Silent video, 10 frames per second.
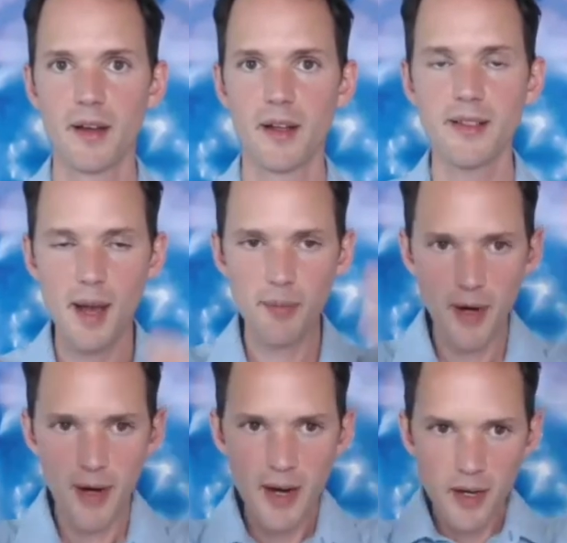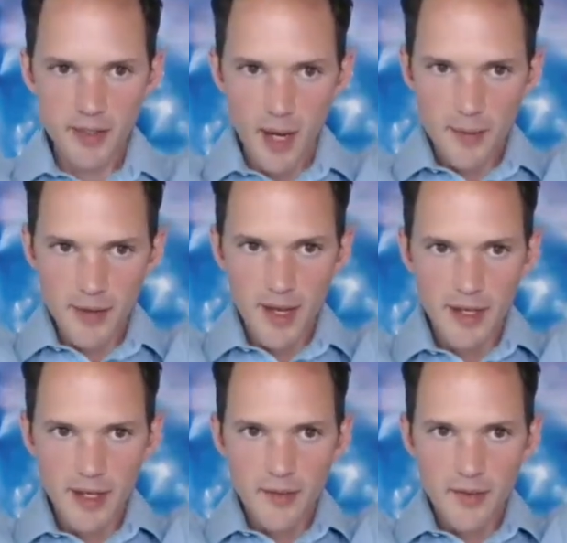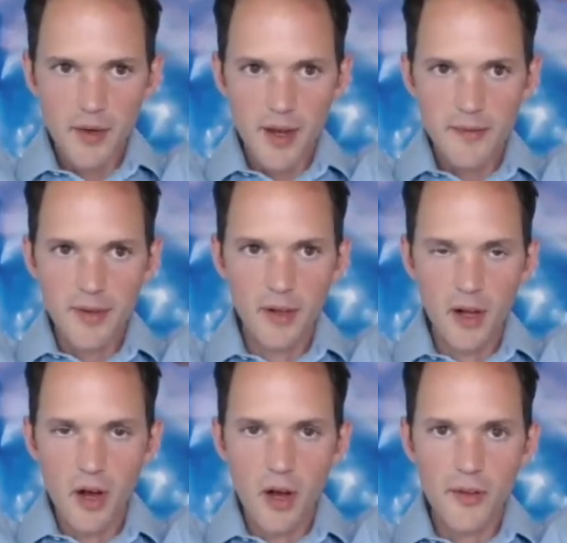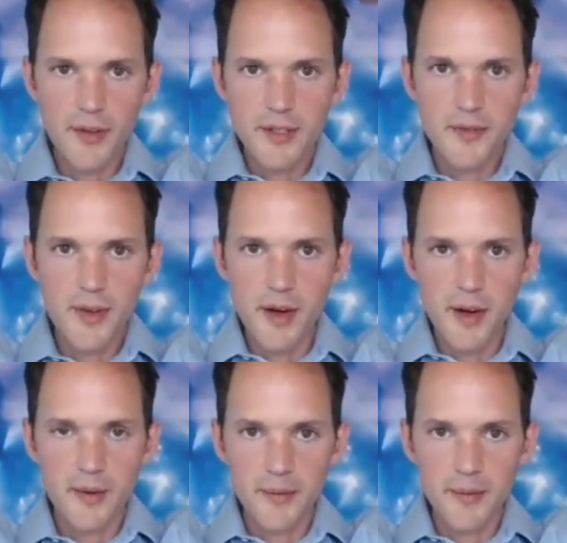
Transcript: Tap right here on top of the head. Even though I feel all this fear.